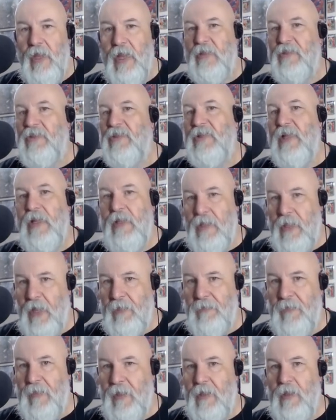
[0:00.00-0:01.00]
and say
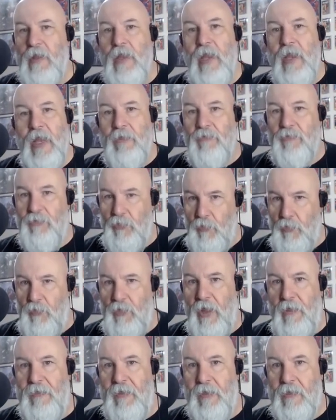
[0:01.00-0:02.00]
nothing and do
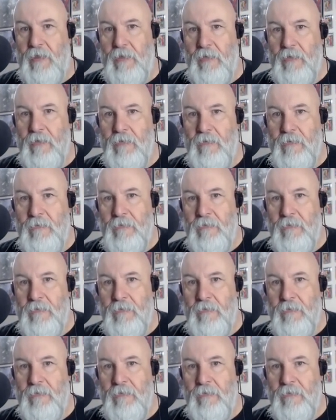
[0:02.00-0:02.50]
nothing. Mm-hmm.